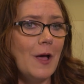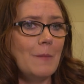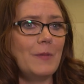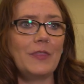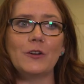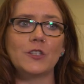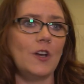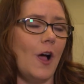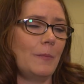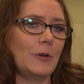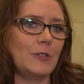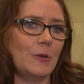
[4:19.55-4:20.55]
but there's an
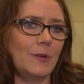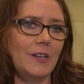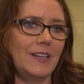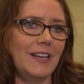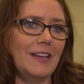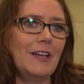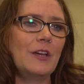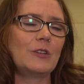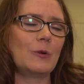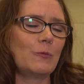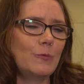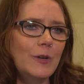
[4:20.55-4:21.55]
opportunity
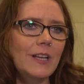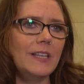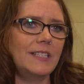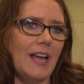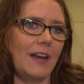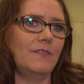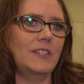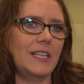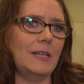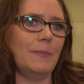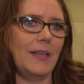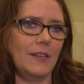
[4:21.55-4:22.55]
to really dive
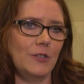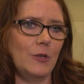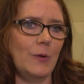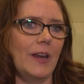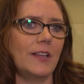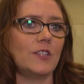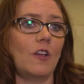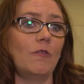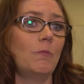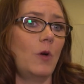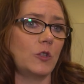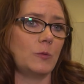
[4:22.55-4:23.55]
deep into it and solve
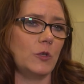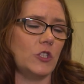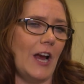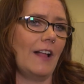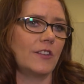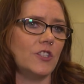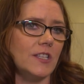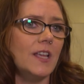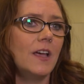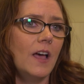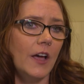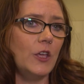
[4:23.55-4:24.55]
multiple challenges
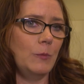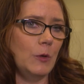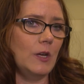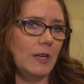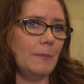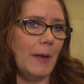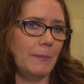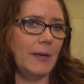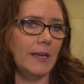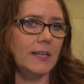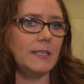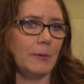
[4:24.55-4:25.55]
a community may
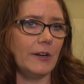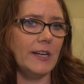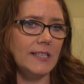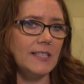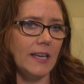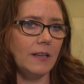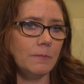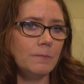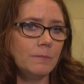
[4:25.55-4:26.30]
be experiencing.